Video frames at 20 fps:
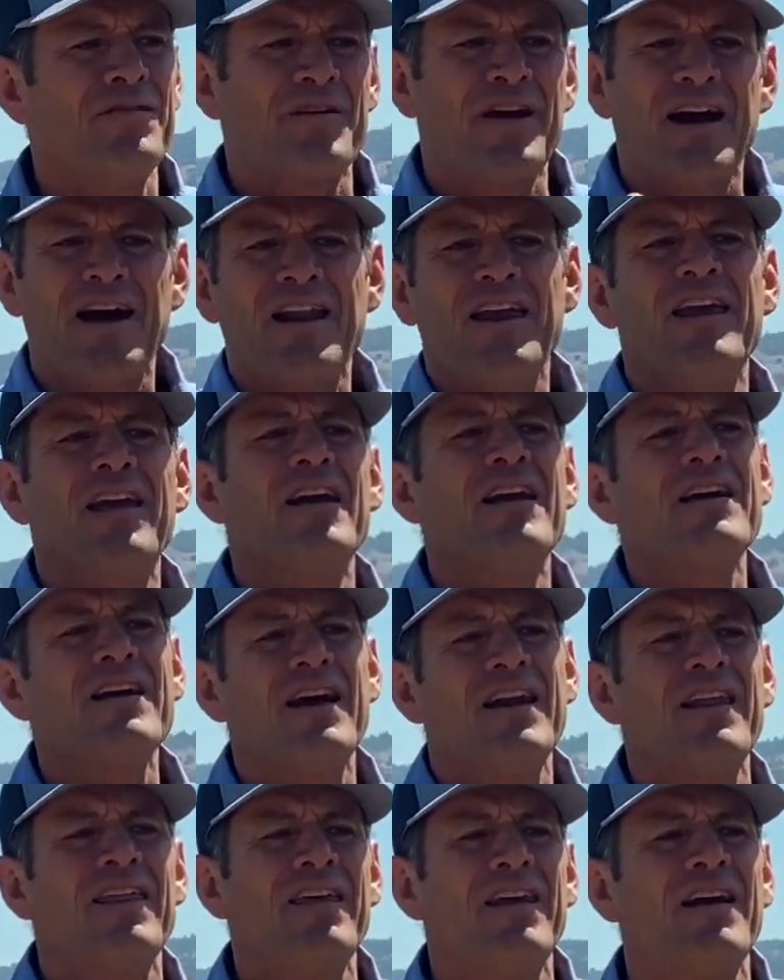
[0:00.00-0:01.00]
cut here,
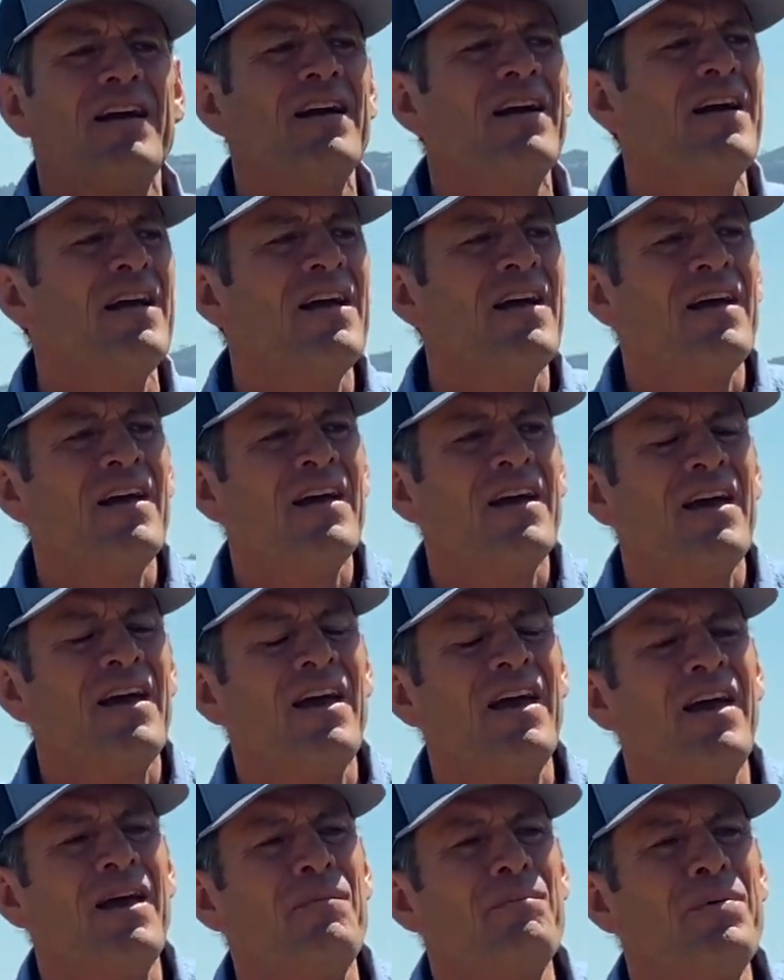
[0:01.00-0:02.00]
cut there,
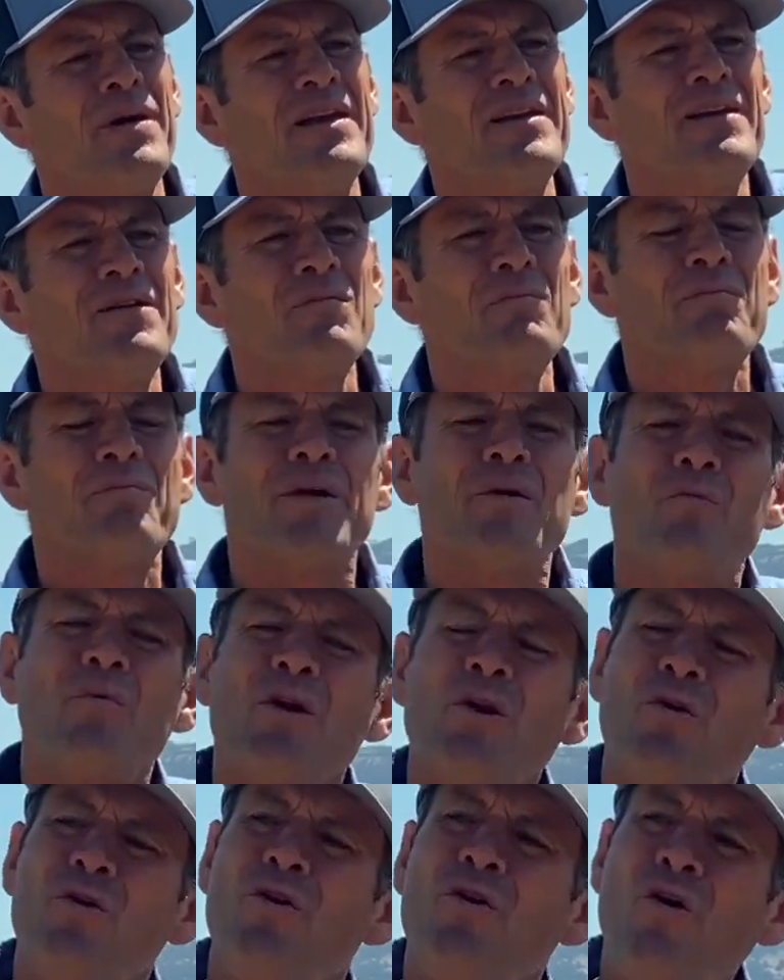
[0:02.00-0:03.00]
but
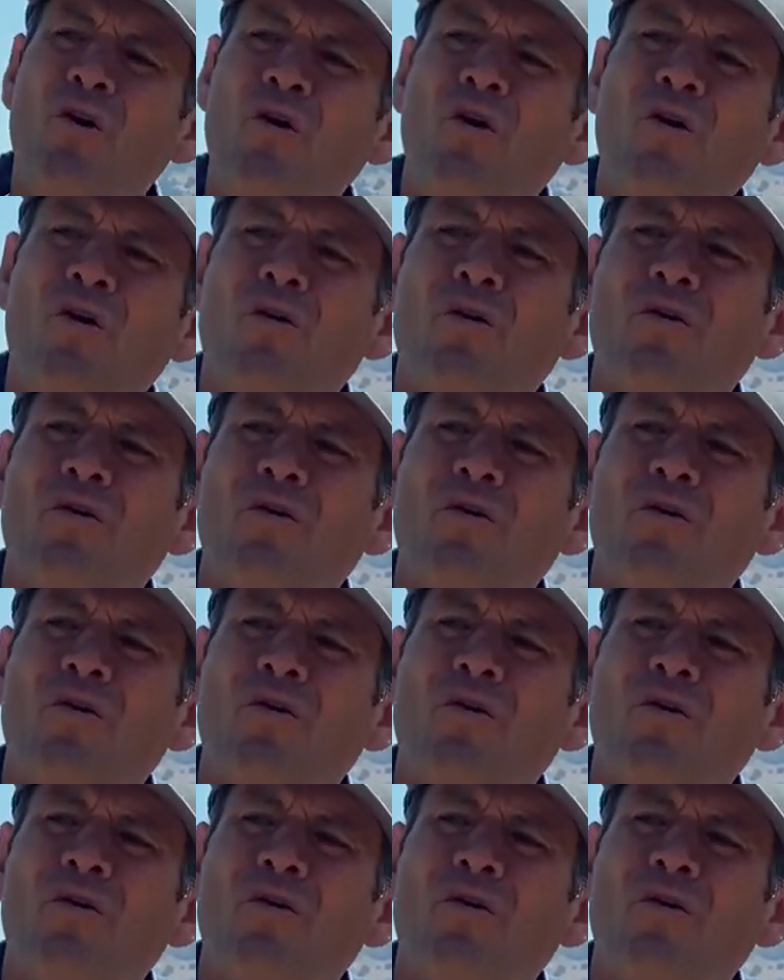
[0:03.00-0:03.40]
we don't know